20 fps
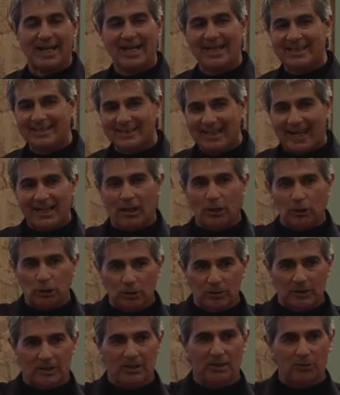He's not out
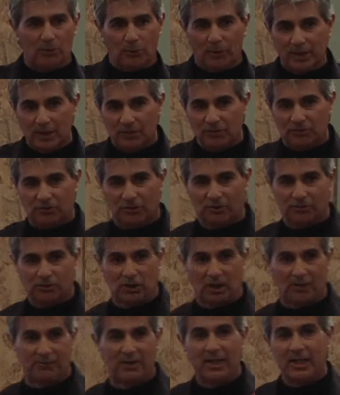looking or in search
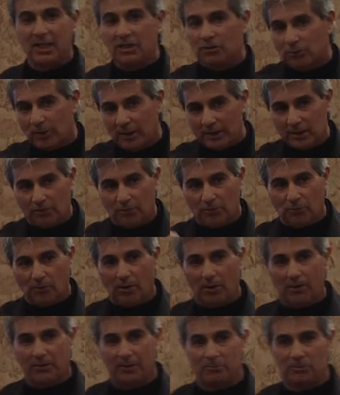of. He's trying to
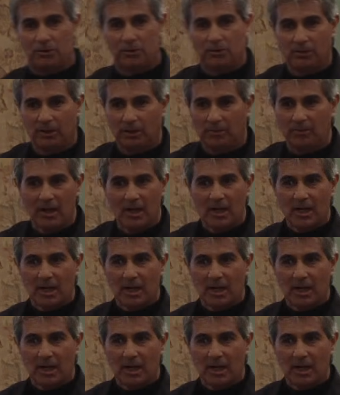draw them to him.